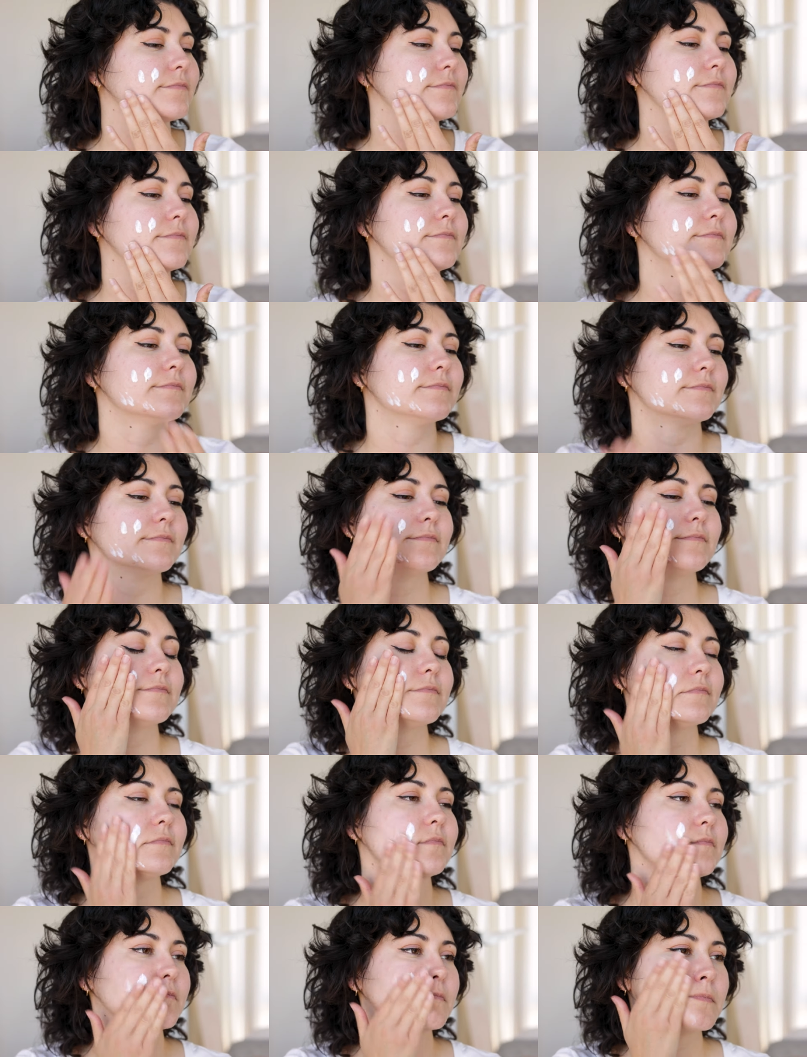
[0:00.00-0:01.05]
skin folks.
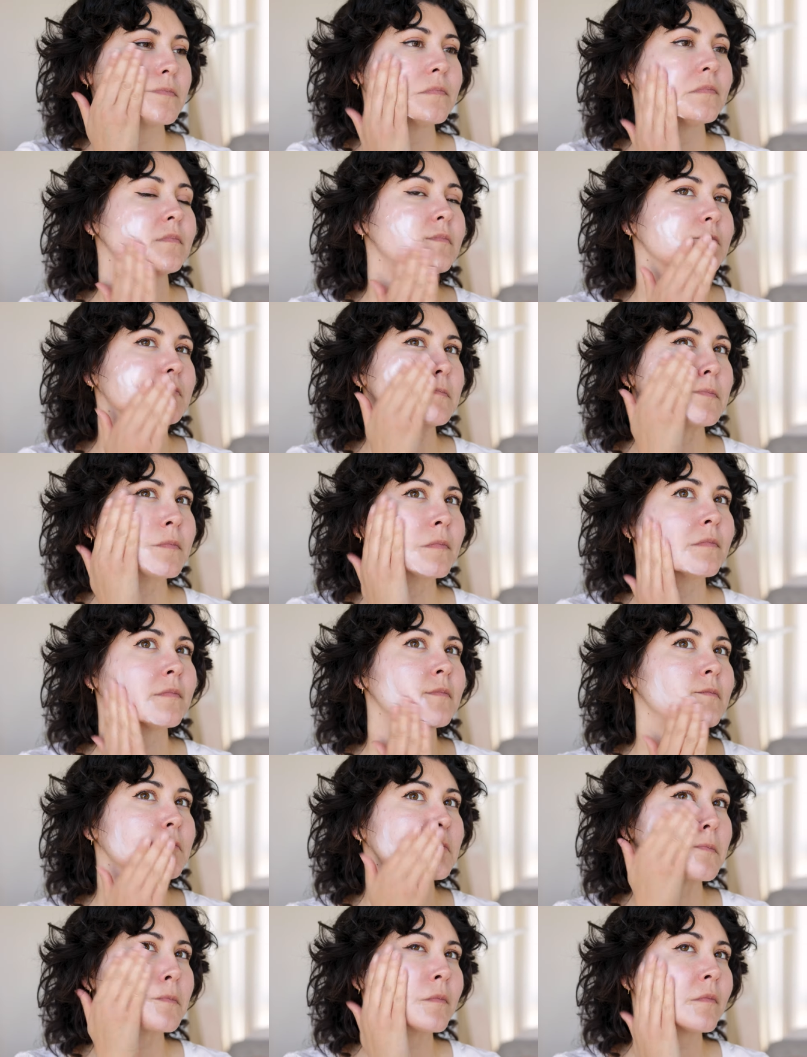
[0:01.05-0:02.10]
This is an amazing
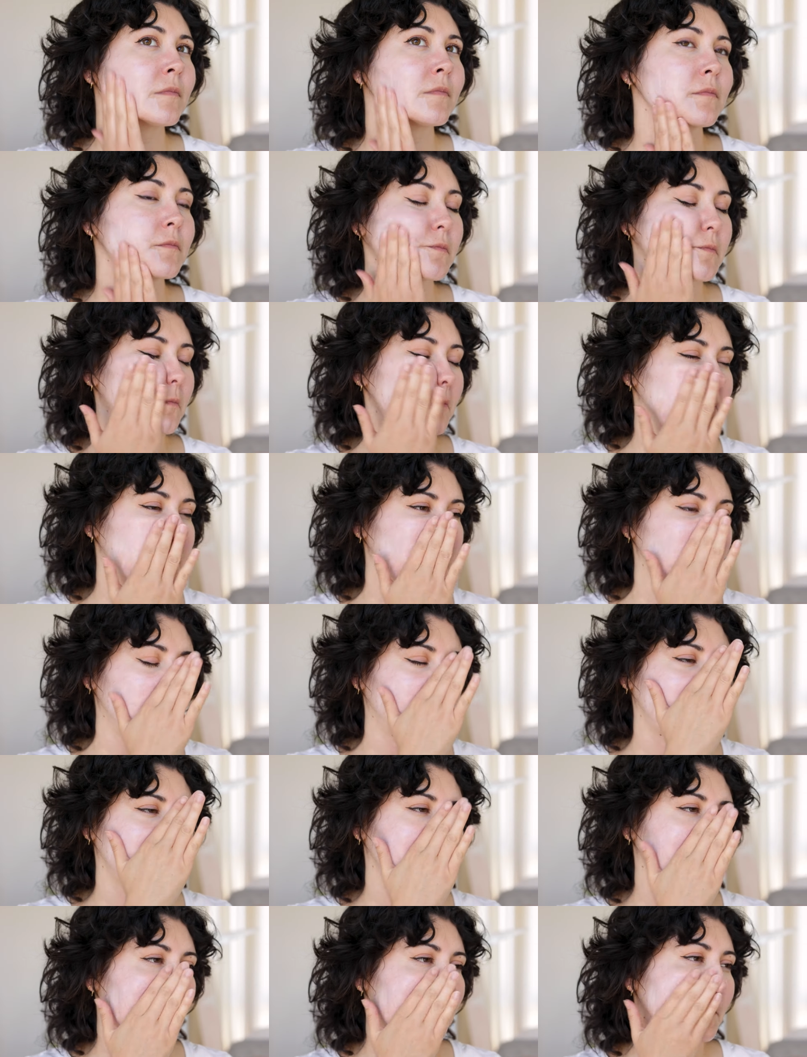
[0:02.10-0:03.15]
sunscreen if you have very
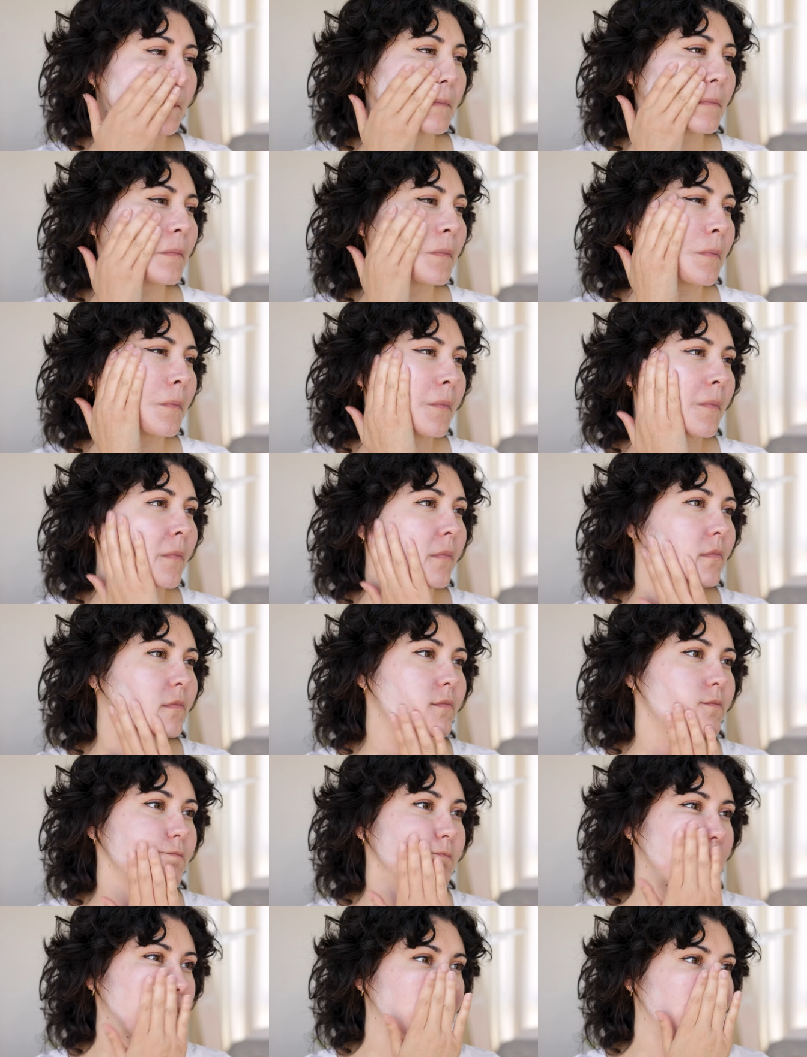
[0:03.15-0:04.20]
sensitive skin
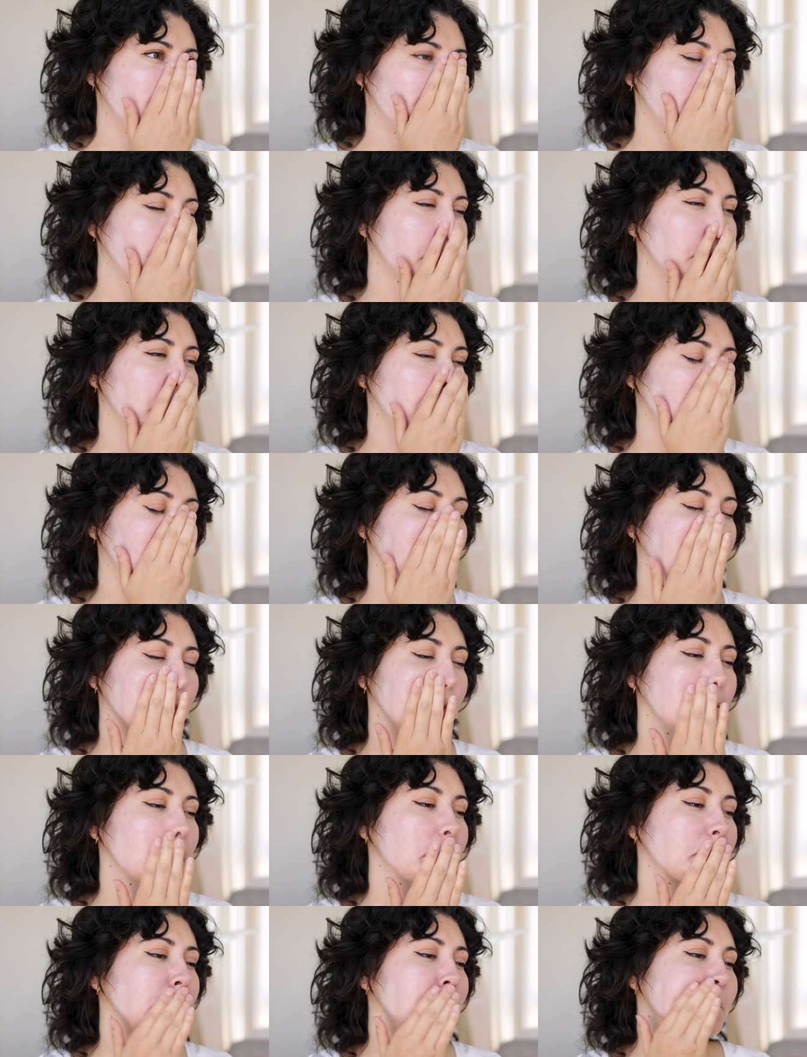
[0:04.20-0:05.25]
and you are, tend to
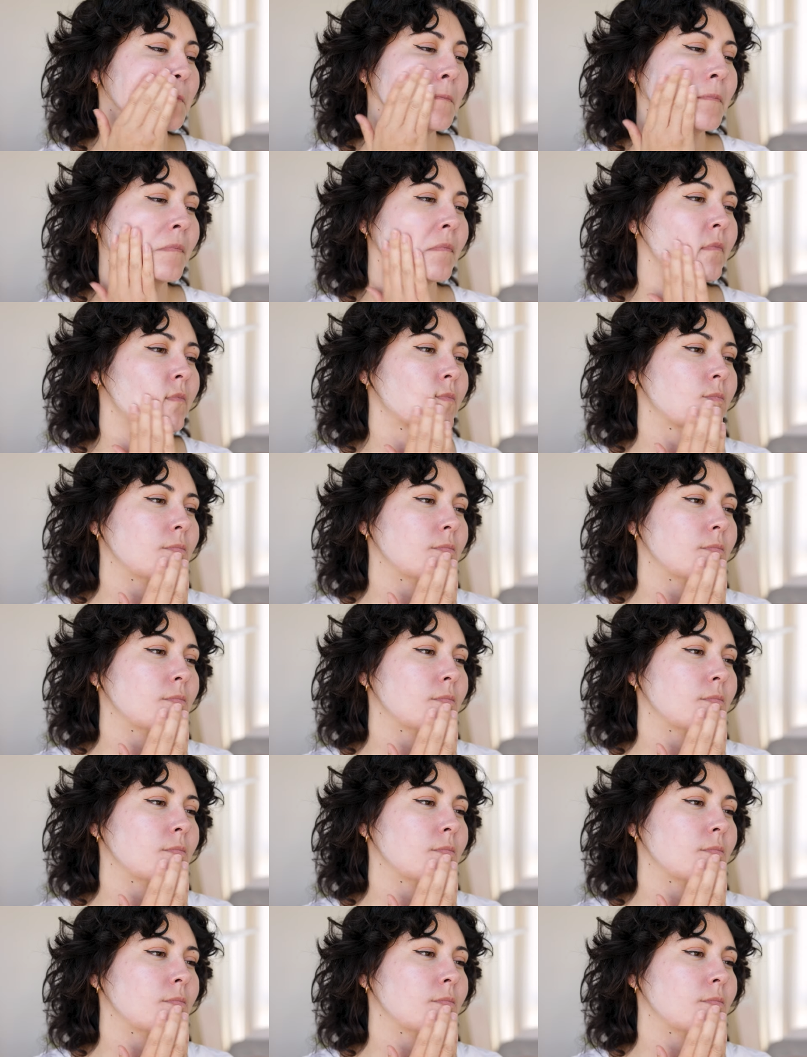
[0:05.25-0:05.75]
react to a lot of